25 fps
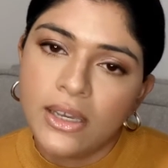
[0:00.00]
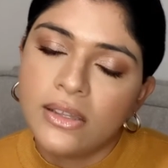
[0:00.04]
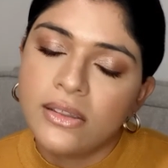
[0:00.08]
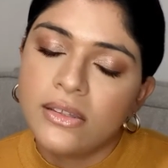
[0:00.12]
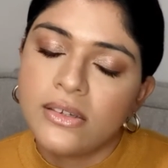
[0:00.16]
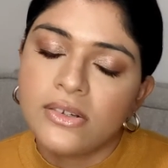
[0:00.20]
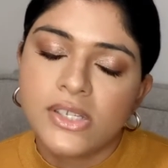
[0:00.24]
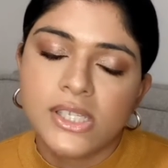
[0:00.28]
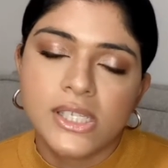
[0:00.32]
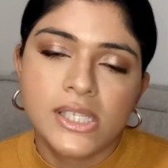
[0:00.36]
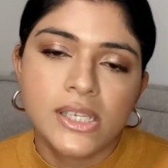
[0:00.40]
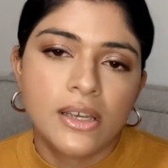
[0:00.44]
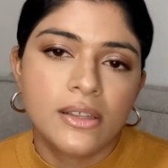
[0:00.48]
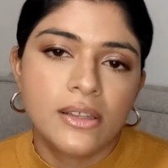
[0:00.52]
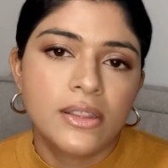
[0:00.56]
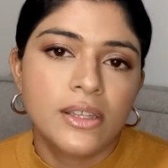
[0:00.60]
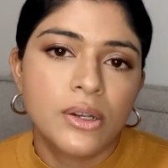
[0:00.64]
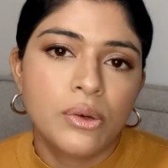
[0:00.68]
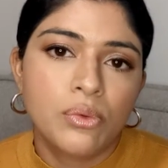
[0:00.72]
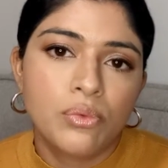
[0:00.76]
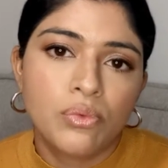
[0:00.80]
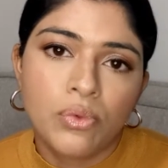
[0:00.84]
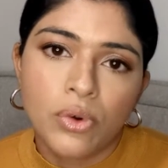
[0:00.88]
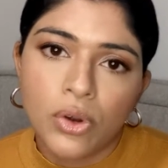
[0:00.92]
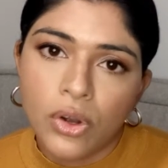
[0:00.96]
There is
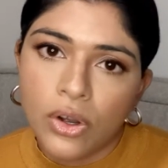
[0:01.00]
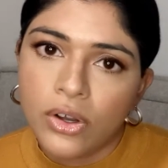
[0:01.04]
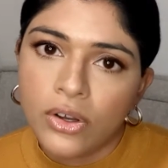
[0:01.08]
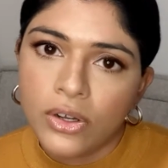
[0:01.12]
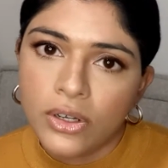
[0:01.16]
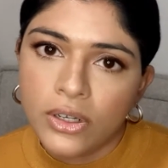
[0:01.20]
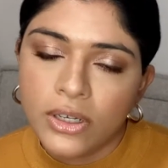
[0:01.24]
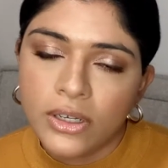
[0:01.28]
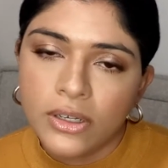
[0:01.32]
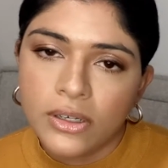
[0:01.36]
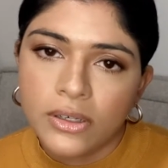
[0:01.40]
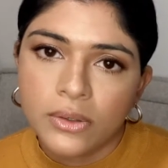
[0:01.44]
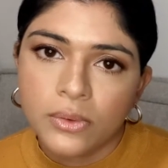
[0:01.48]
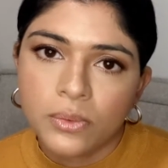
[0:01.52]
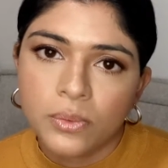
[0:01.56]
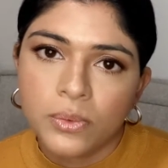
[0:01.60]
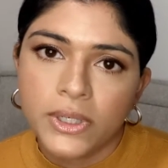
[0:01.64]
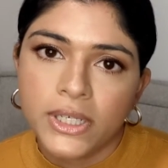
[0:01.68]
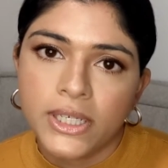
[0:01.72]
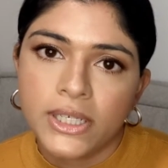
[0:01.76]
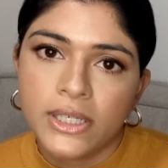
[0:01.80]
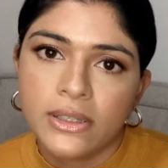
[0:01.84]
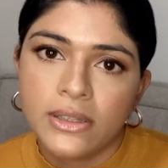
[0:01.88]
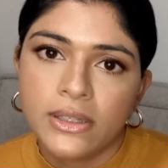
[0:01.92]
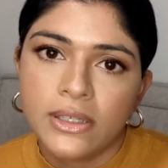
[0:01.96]
nothing wrong
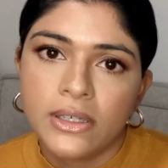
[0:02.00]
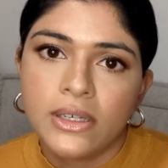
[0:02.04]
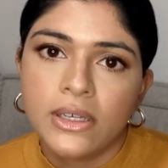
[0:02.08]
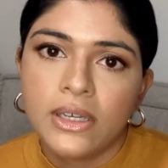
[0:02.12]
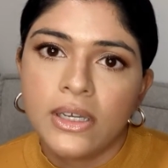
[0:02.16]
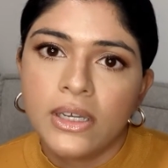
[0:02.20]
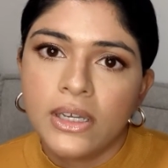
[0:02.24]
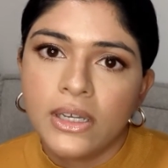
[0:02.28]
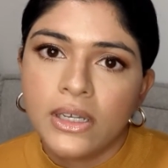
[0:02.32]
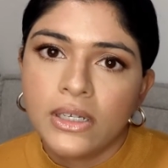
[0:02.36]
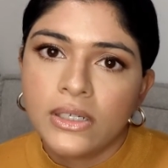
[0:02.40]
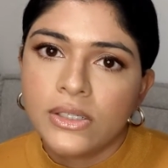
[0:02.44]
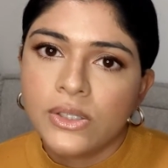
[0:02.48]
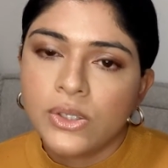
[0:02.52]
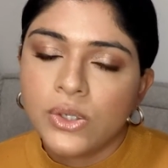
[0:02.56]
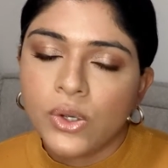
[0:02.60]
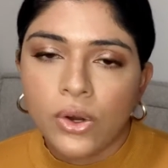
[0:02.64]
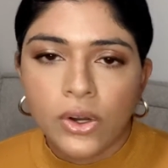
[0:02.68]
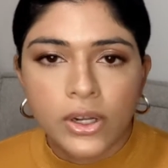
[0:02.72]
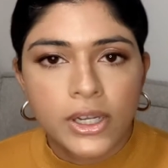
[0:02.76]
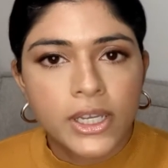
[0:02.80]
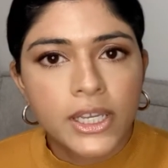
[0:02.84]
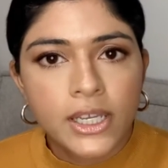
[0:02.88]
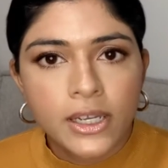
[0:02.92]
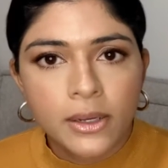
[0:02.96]
with
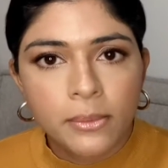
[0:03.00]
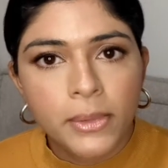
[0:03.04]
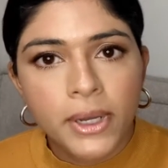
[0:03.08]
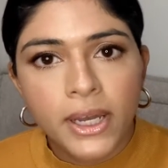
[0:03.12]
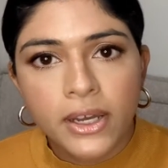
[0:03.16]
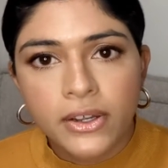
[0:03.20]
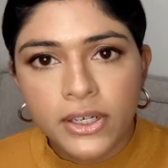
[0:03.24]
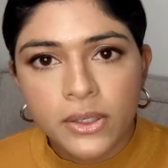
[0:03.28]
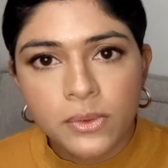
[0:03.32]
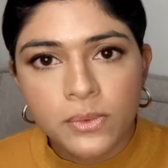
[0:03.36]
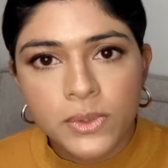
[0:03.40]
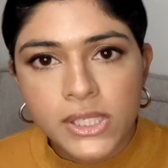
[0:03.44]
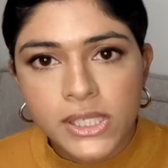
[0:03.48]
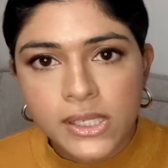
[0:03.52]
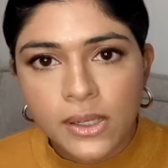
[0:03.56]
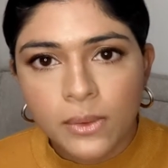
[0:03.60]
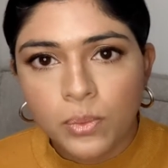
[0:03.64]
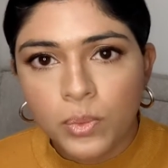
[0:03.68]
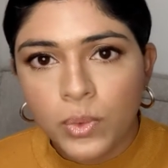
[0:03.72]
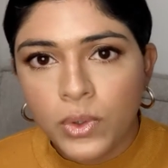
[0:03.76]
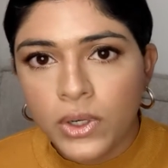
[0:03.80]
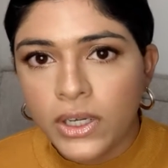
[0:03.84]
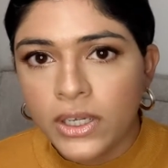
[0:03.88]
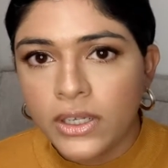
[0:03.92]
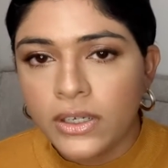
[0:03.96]
talking about it with
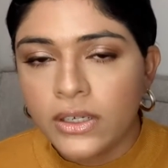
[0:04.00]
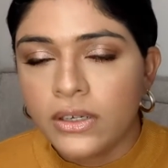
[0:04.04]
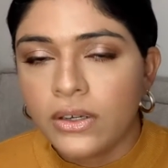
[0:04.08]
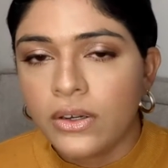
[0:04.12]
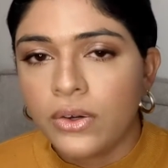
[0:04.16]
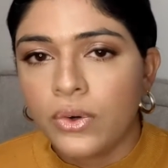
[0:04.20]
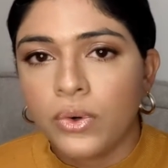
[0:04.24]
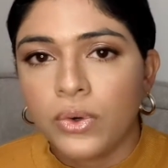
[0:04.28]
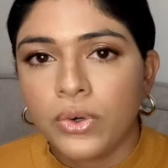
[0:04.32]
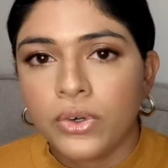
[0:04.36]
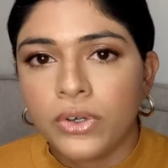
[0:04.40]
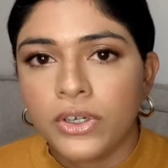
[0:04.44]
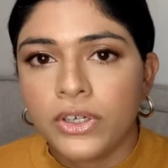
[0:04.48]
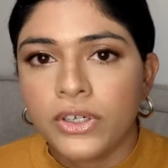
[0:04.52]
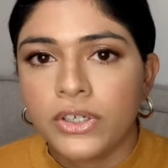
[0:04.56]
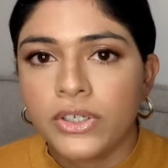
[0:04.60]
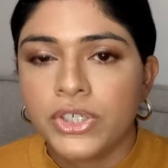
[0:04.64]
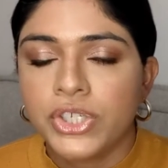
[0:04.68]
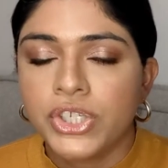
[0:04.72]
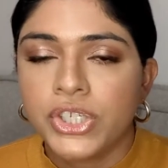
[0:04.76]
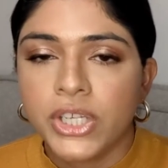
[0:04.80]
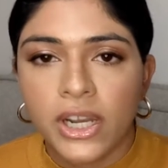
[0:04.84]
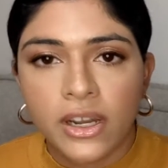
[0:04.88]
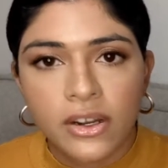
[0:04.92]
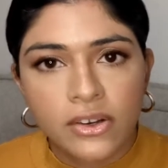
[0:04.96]
someone or
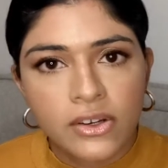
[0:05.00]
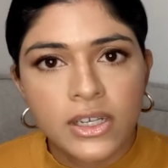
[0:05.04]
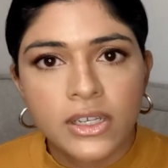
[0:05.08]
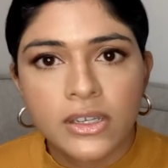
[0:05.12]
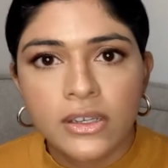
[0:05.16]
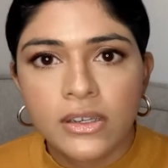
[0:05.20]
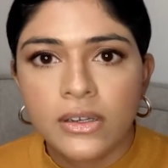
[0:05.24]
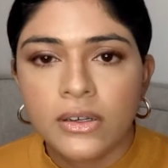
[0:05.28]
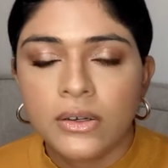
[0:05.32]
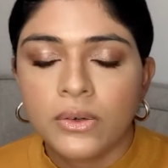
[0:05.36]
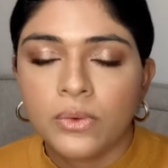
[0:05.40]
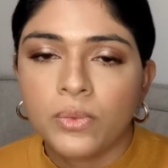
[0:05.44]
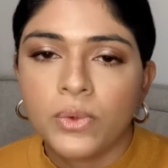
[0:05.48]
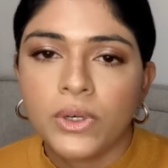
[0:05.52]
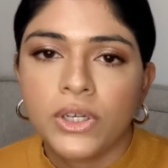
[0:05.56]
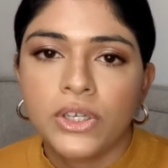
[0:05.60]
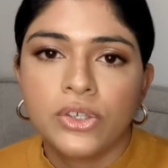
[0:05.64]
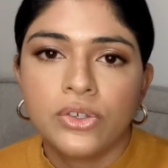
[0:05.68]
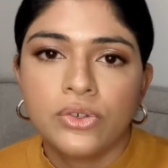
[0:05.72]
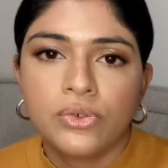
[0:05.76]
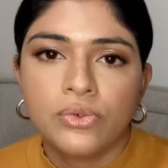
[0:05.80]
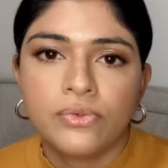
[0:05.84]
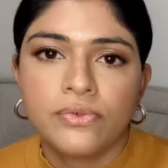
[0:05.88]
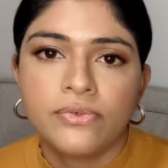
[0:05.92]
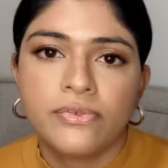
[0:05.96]
sharing what
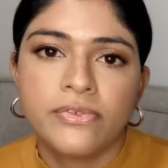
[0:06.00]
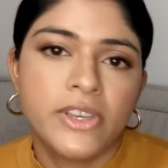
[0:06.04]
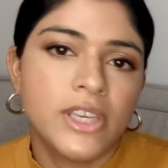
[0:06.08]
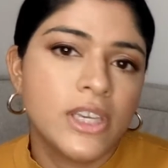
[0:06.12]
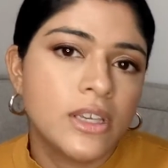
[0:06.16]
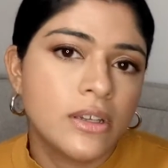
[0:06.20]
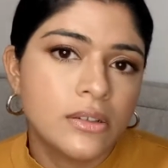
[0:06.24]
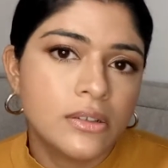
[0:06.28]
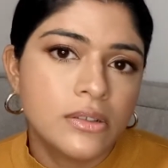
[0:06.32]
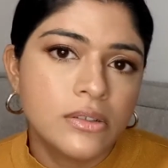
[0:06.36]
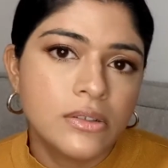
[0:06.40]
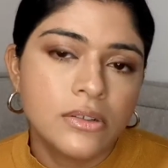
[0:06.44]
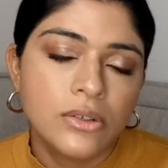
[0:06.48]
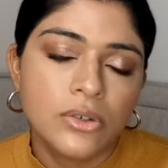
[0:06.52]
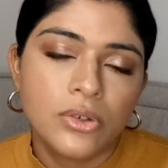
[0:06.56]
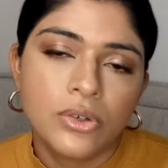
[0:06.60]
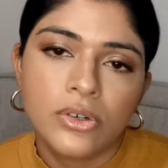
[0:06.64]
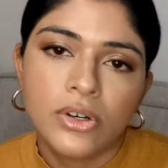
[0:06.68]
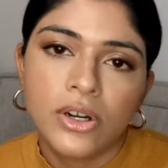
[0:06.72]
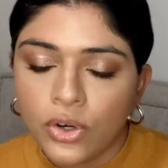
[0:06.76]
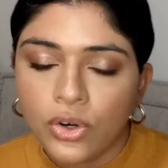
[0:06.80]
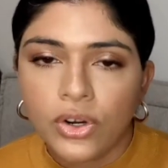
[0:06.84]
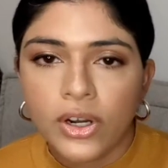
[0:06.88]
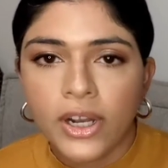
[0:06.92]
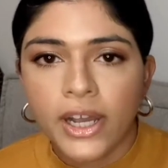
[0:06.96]
you feel,
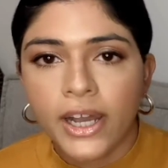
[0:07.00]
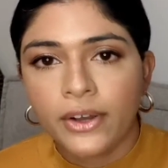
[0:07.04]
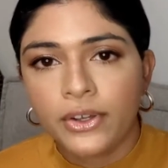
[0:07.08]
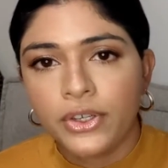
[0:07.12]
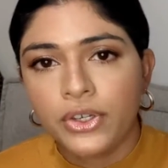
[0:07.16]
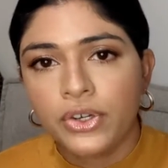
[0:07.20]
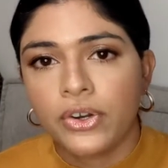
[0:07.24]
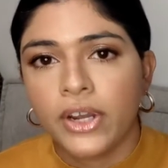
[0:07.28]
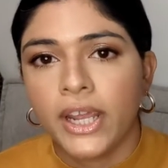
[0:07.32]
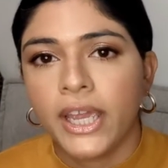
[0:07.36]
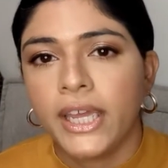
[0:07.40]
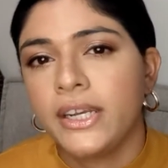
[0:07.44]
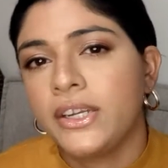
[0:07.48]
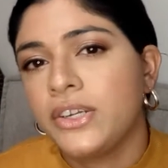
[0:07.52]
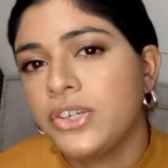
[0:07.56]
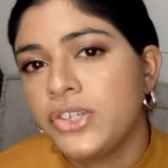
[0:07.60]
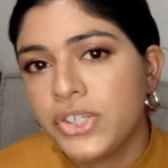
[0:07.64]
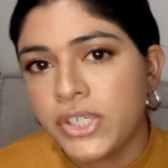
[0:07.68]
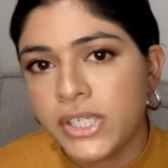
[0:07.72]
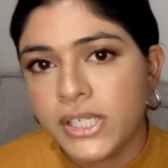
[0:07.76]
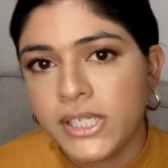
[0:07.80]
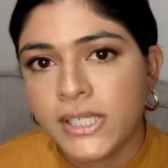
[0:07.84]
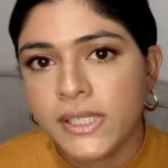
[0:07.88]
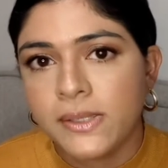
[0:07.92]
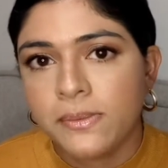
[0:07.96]
or how your
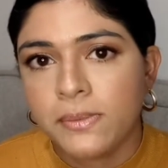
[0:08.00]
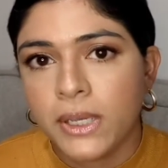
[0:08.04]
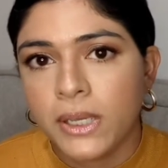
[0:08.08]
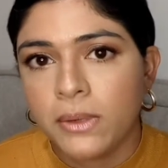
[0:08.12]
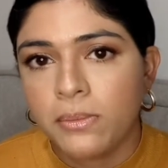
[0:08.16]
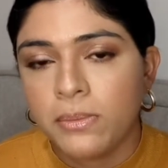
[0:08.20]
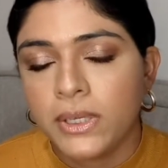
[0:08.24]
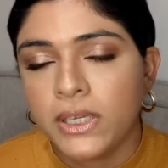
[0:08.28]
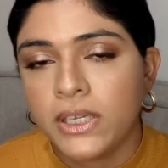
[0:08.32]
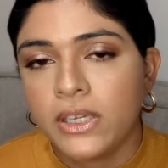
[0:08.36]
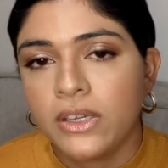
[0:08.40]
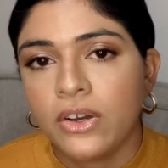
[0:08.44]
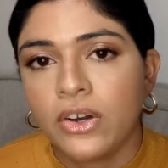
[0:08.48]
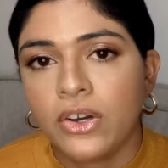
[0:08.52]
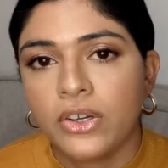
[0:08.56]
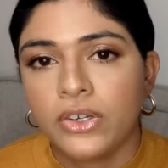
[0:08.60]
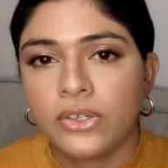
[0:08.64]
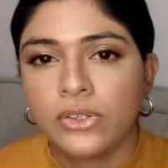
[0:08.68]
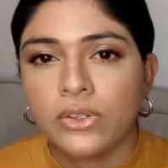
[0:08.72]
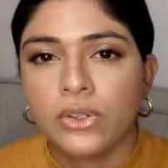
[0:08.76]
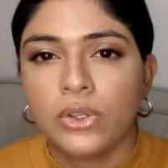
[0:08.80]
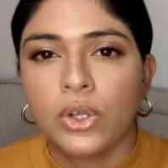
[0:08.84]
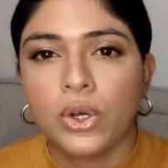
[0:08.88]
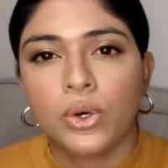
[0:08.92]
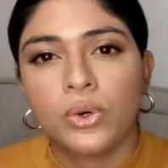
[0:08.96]
energies may be on a
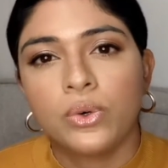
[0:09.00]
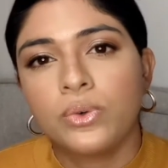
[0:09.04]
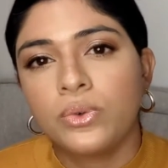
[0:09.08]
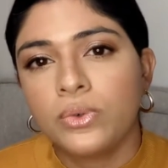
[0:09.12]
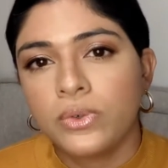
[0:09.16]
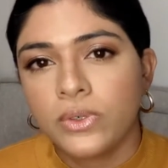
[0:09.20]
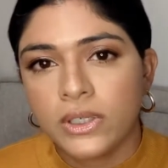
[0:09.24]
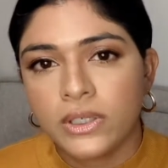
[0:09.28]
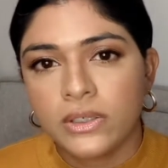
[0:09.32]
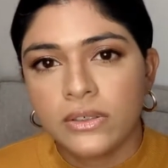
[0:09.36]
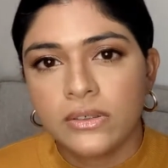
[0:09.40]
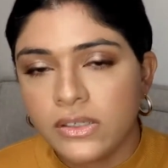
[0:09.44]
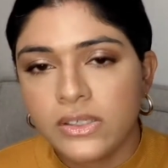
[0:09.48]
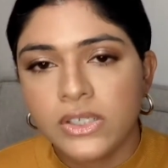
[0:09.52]
low.